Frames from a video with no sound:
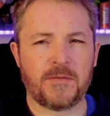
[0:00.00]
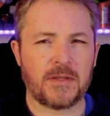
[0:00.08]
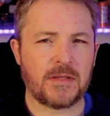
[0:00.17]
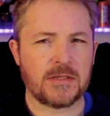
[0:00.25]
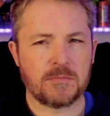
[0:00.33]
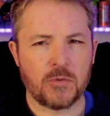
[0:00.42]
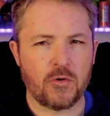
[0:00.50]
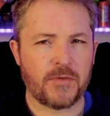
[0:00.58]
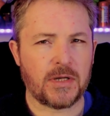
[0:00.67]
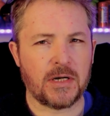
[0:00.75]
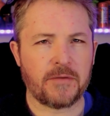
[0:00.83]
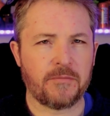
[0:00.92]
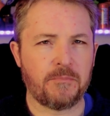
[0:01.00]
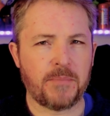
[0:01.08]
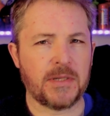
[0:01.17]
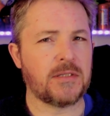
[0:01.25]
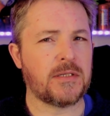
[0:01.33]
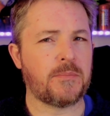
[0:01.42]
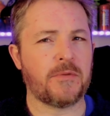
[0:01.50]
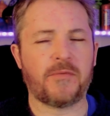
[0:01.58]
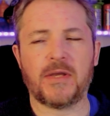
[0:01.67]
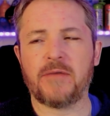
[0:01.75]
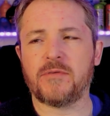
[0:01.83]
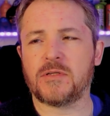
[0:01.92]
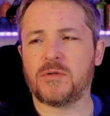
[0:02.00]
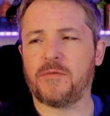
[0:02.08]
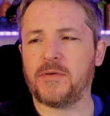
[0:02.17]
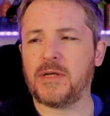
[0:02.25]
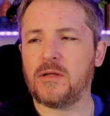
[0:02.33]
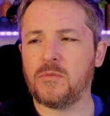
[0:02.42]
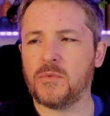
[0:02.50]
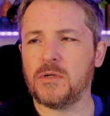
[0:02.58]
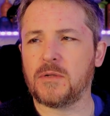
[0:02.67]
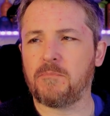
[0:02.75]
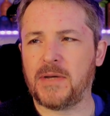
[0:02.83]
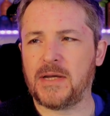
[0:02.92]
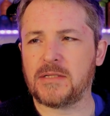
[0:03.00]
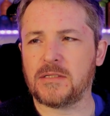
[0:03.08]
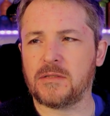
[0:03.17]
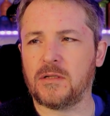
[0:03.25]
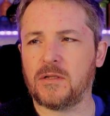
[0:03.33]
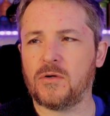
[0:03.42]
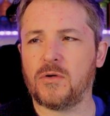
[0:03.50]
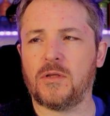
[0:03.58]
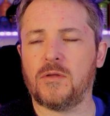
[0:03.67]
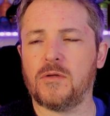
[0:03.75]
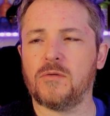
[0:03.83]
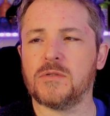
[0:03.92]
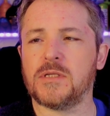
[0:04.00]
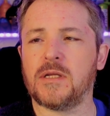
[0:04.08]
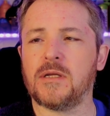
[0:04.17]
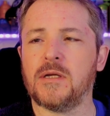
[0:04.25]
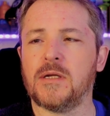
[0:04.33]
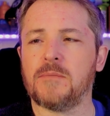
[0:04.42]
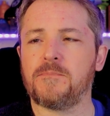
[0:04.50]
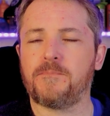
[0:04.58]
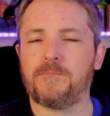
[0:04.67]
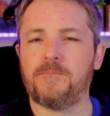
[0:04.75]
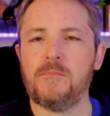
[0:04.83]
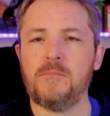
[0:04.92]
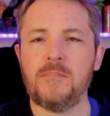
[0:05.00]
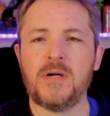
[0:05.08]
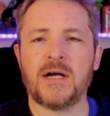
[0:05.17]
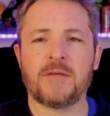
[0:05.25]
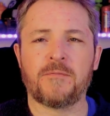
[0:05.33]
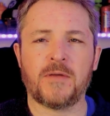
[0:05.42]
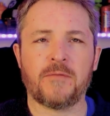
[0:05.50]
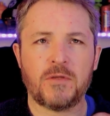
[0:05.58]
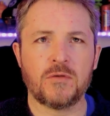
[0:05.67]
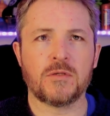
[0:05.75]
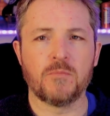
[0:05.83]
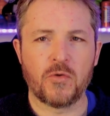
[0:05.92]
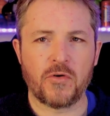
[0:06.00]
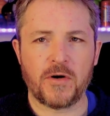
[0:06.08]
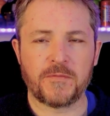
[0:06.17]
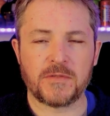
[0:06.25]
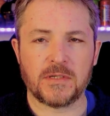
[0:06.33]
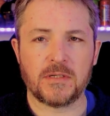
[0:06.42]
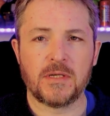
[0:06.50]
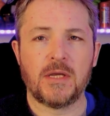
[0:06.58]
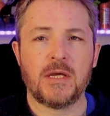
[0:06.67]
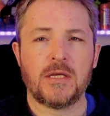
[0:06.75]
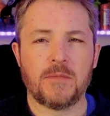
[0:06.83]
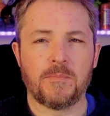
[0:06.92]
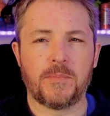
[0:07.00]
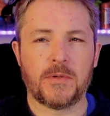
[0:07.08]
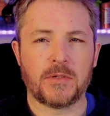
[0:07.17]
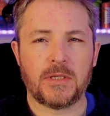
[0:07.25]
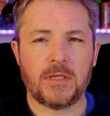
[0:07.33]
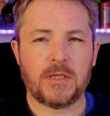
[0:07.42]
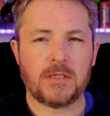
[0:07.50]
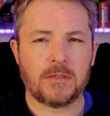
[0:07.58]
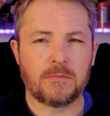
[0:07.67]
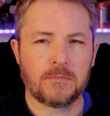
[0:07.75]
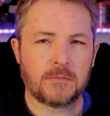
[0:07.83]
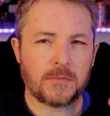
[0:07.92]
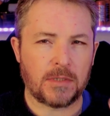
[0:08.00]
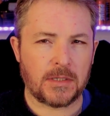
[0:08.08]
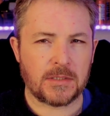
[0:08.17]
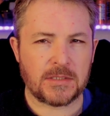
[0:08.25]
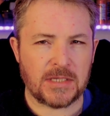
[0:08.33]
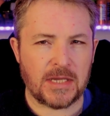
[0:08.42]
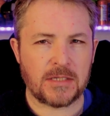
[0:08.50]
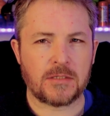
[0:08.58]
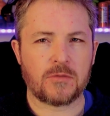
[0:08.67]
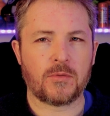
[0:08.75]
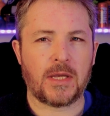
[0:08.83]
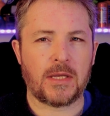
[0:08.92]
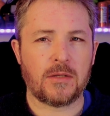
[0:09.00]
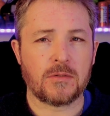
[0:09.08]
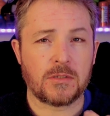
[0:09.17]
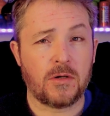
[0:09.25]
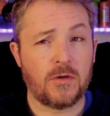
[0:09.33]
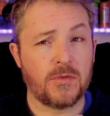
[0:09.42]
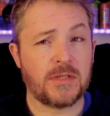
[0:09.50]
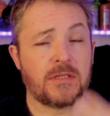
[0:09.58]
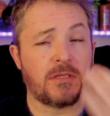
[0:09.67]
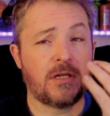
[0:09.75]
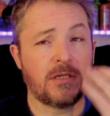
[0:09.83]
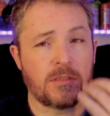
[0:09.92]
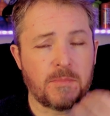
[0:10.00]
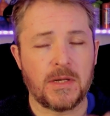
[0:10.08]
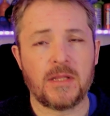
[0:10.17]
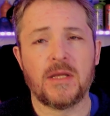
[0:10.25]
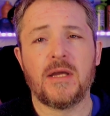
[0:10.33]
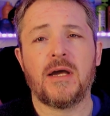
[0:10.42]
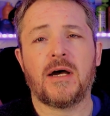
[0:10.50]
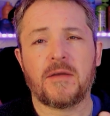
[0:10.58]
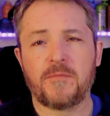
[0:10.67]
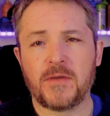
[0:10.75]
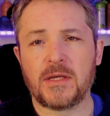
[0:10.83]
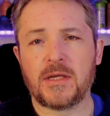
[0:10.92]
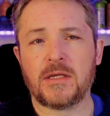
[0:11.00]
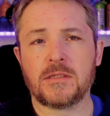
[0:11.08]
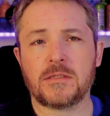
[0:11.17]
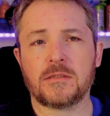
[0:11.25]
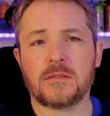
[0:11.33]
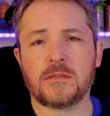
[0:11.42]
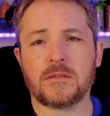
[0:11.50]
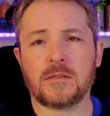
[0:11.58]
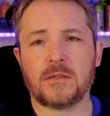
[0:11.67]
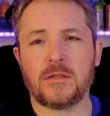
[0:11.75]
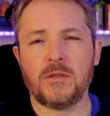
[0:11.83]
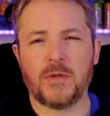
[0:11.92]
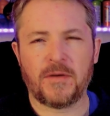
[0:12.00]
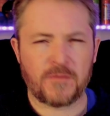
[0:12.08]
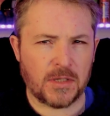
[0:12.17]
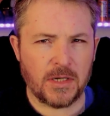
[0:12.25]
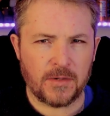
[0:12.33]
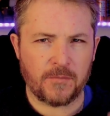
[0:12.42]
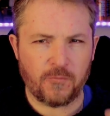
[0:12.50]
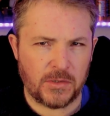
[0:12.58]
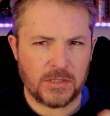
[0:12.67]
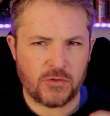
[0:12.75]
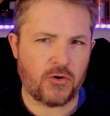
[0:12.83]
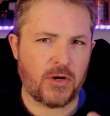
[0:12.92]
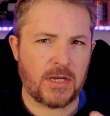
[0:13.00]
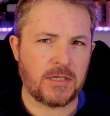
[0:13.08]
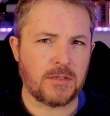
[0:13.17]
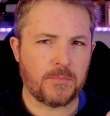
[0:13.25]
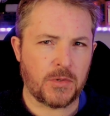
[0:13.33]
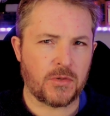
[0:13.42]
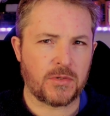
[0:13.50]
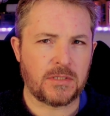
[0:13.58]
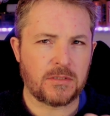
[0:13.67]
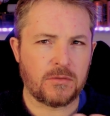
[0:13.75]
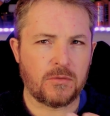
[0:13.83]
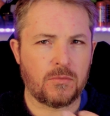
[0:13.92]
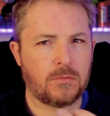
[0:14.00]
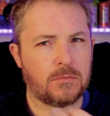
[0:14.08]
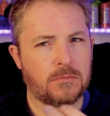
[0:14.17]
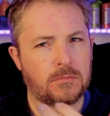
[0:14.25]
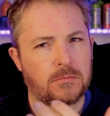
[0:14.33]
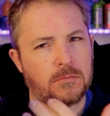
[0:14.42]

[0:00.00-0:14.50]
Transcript: I think there's more of a kind of build up of flavour, so I think it'll work better the longer you use it. And I think if you use it more often, your body and your like senses will get used to, oh, there's a slight smell. And I think you have to kind of retrain your body to